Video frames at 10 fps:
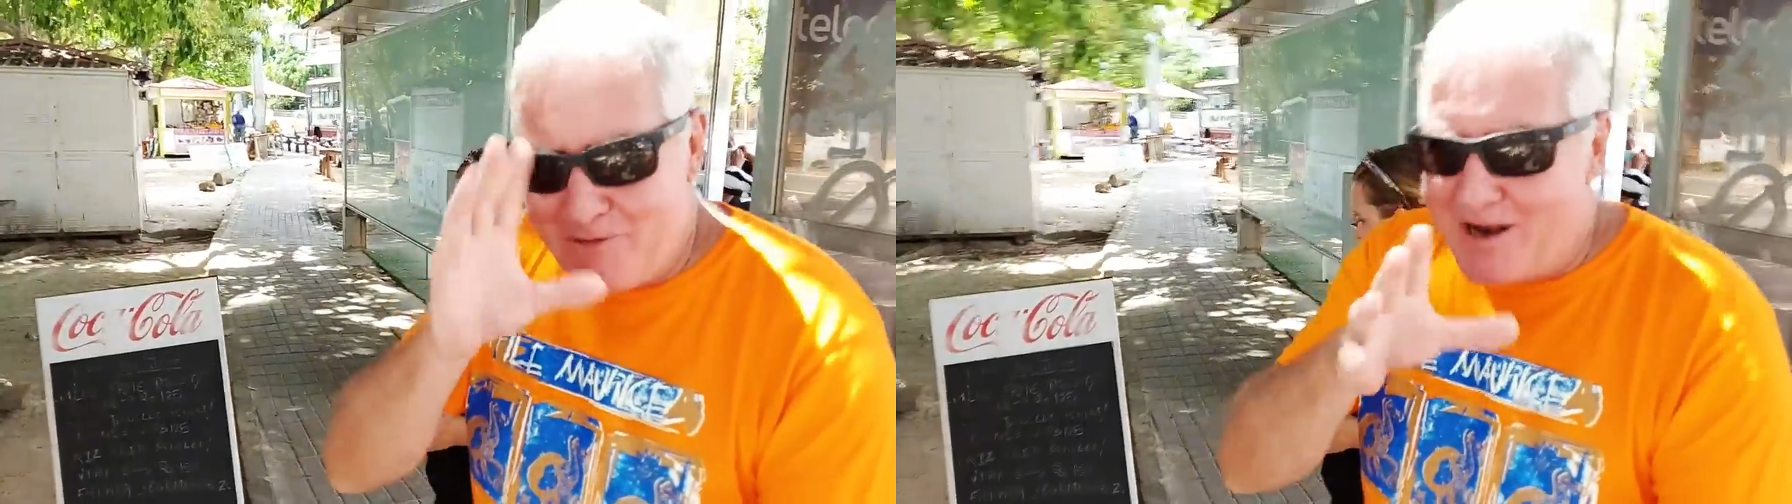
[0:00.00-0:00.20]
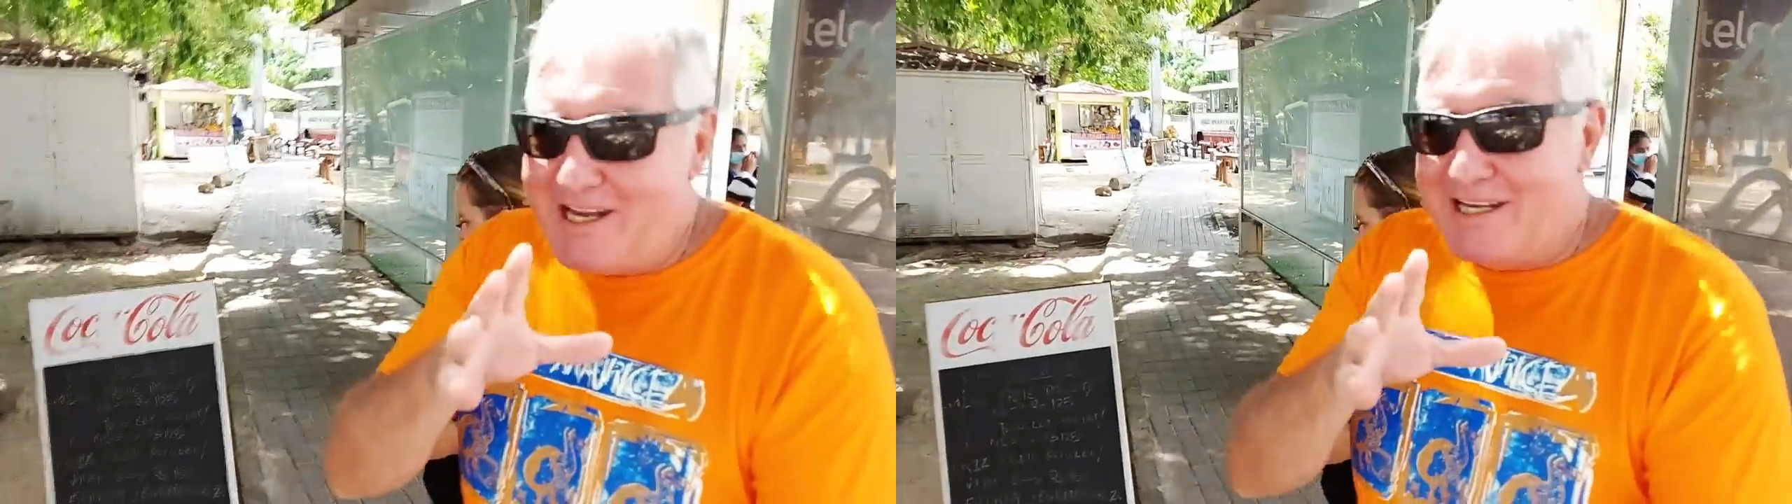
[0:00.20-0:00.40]

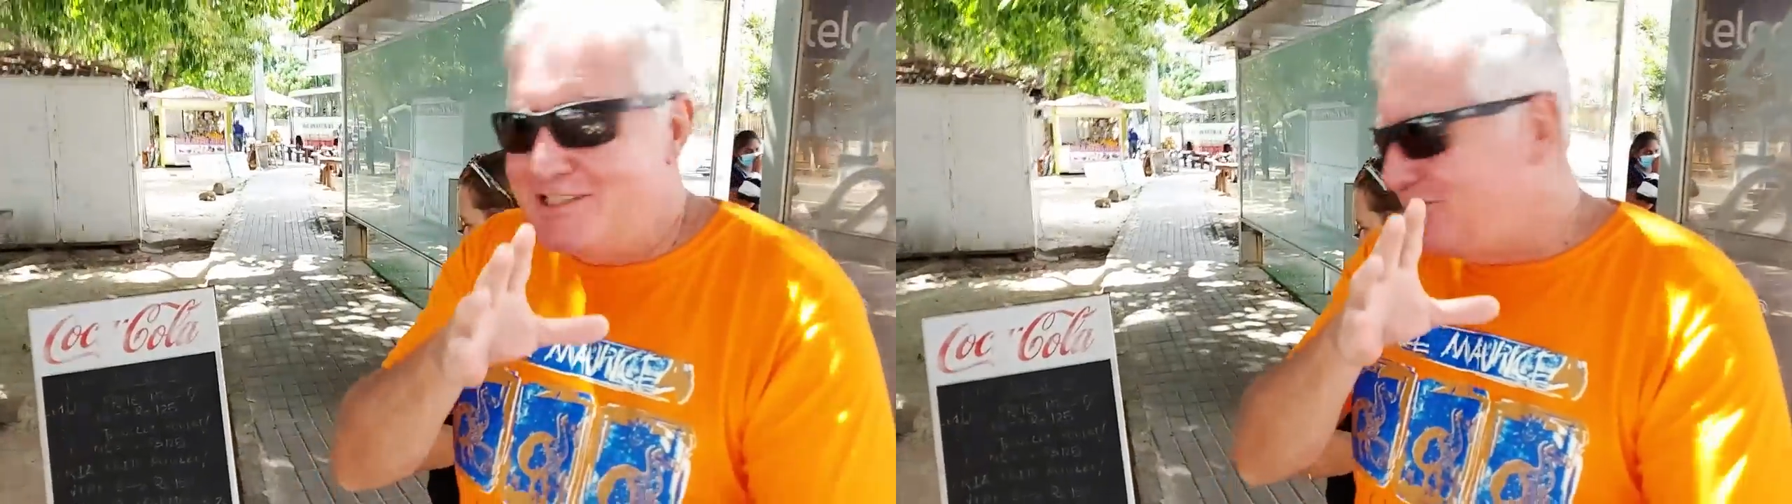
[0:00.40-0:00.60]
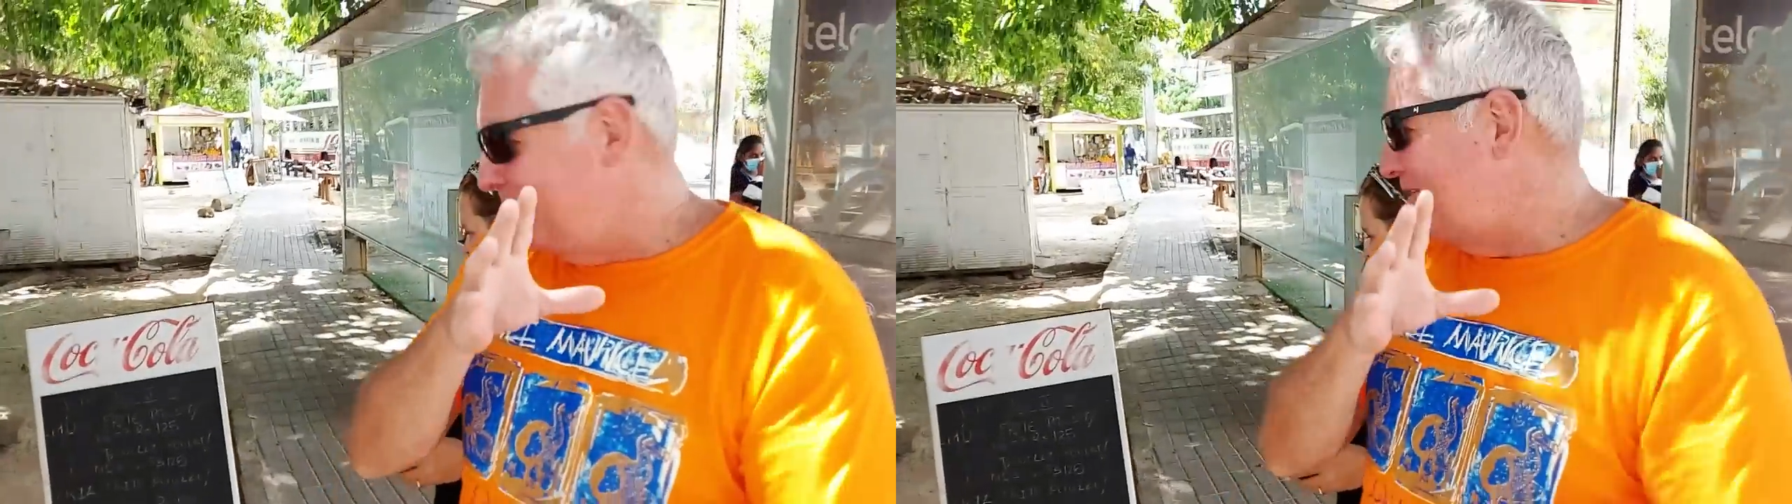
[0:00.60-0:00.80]
running
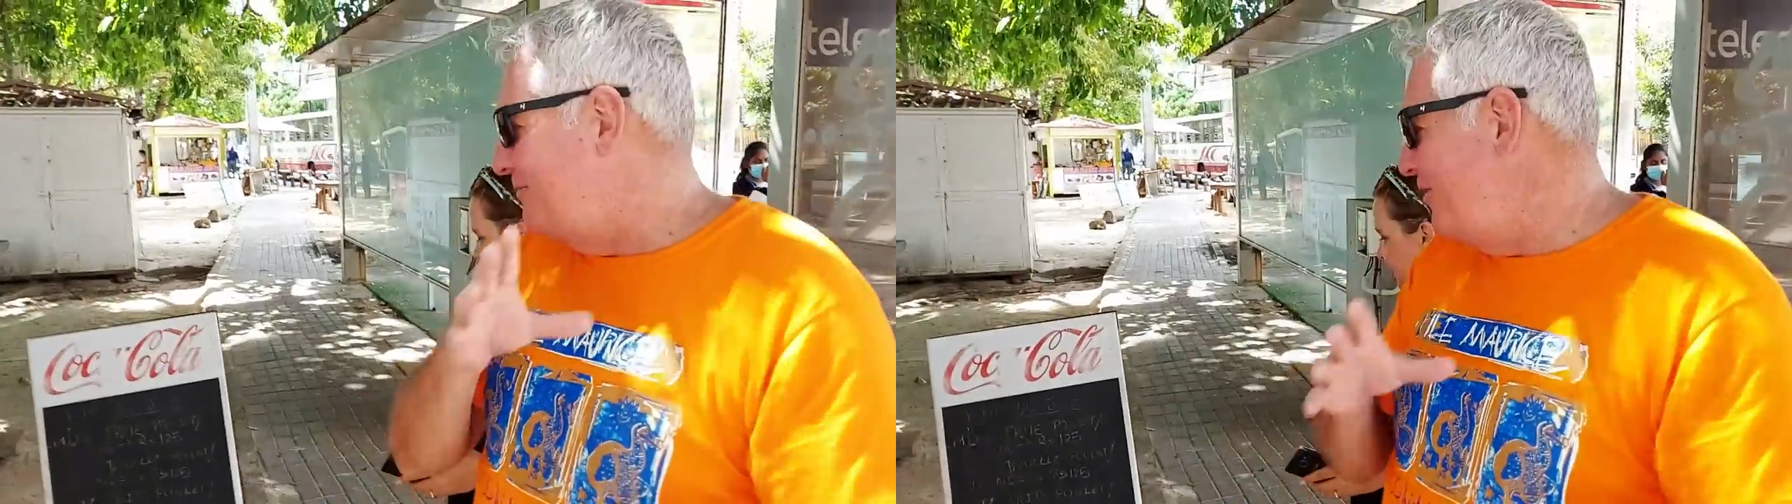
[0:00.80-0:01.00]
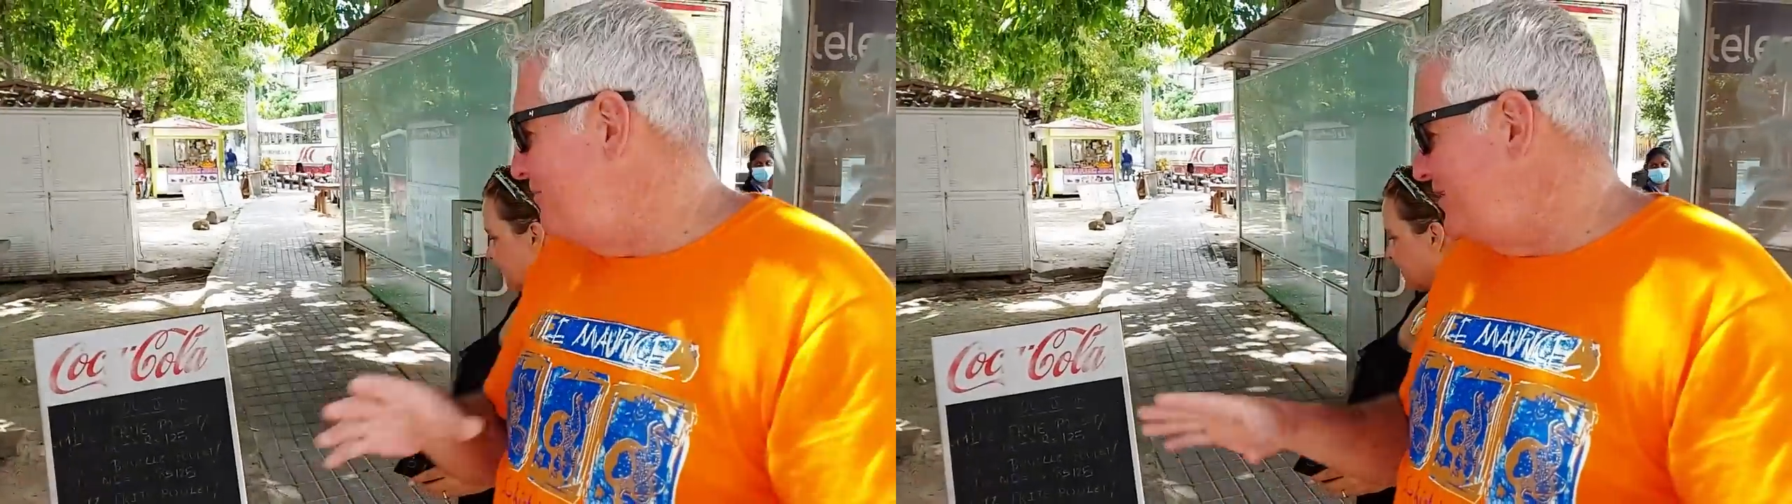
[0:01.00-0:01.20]
into at the
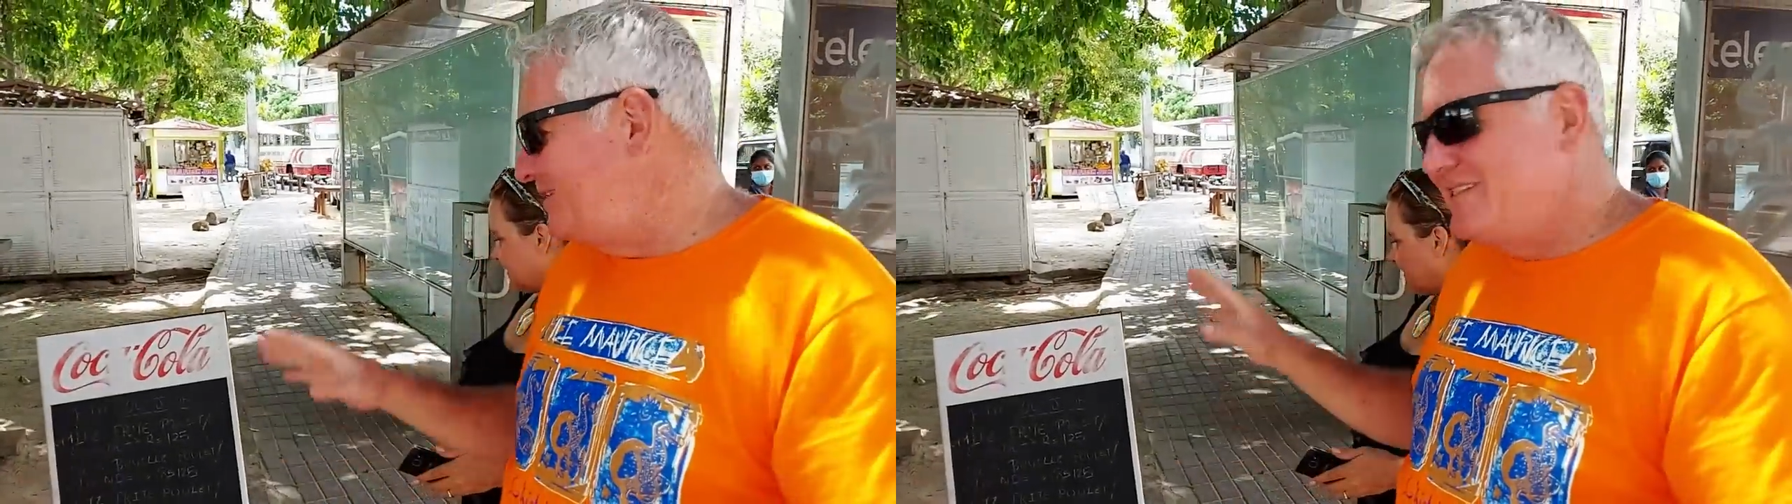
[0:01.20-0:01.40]
moment,